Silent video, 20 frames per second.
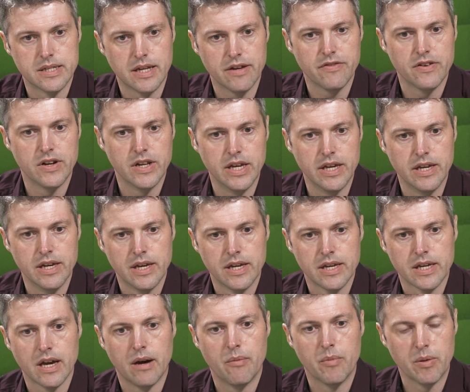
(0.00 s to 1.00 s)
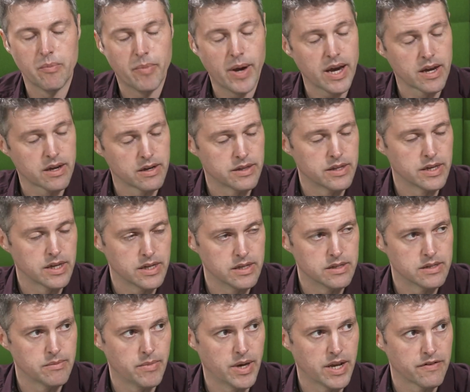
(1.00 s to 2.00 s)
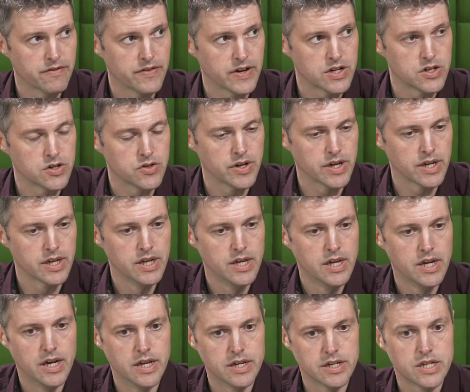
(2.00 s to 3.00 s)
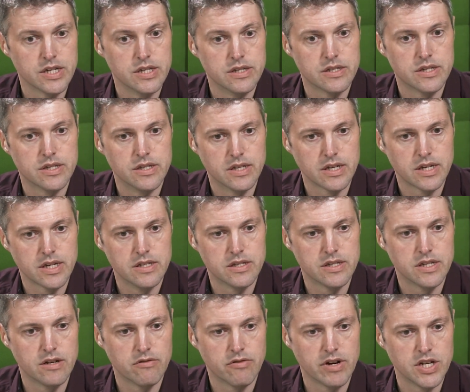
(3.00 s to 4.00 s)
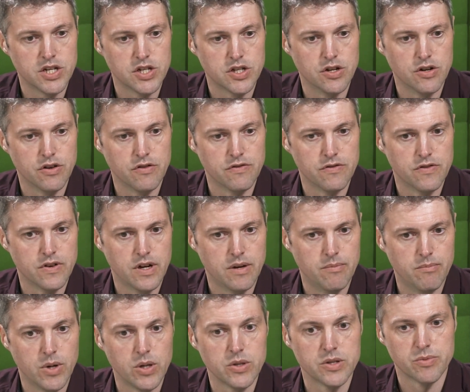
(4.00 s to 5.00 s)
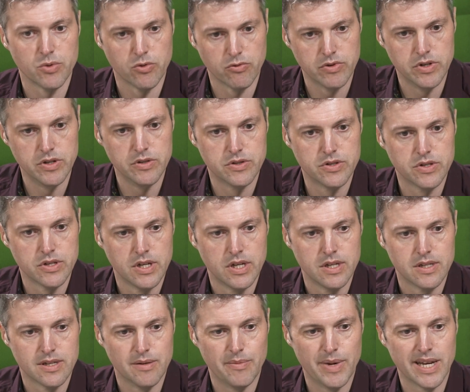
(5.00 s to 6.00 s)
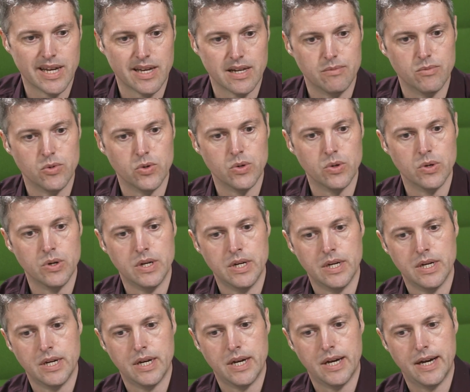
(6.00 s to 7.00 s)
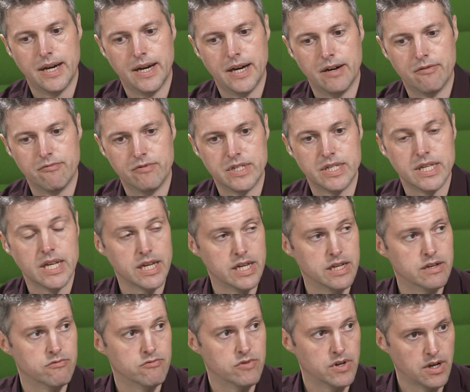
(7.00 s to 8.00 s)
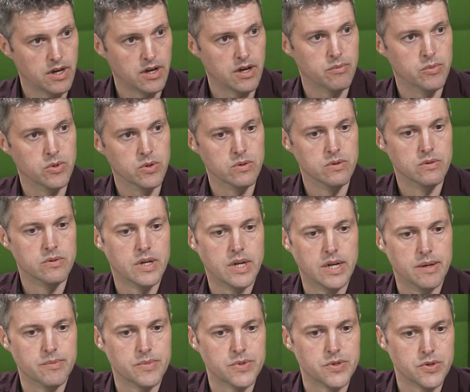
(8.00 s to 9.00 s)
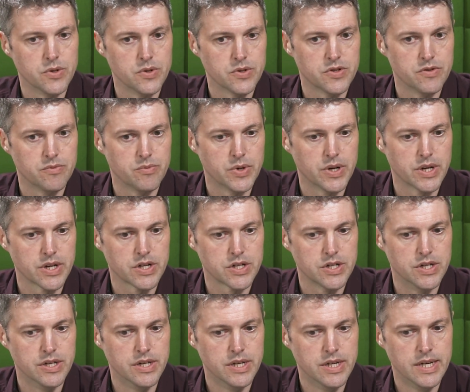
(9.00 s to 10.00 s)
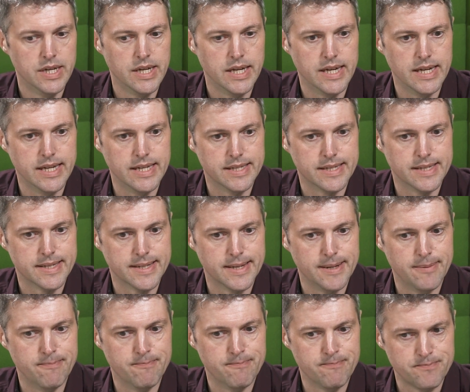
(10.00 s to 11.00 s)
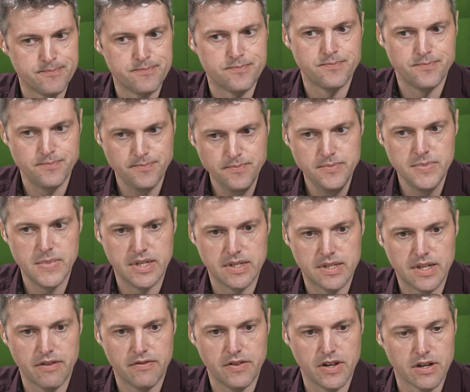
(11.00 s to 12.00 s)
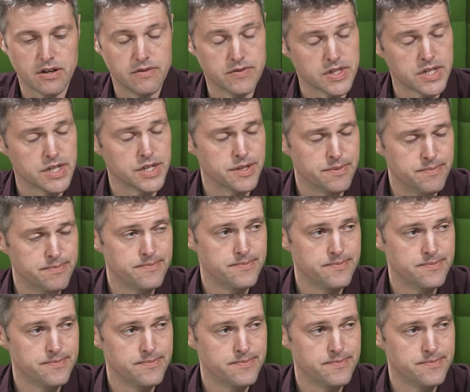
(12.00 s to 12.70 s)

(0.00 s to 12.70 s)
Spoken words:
definitely coming back, I think, into manufacturing, and the consideration of multiple routes to make it a more resilient, reliable source of production is definitely a conversation.